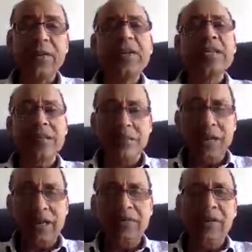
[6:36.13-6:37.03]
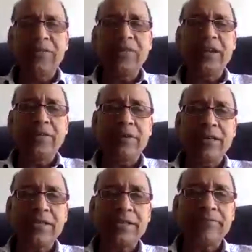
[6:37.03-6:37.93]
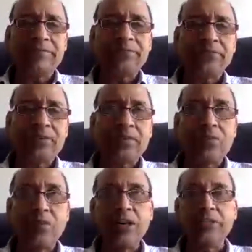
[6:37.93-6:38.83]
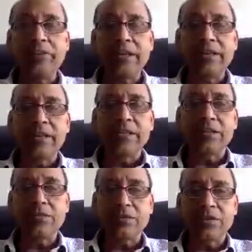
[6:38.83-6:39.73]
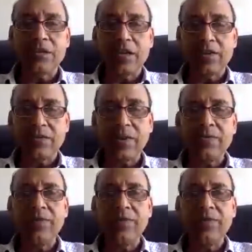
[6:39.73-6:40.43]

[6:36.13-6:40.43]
Similarly, for a weak base, OH minus is equal to C alpha,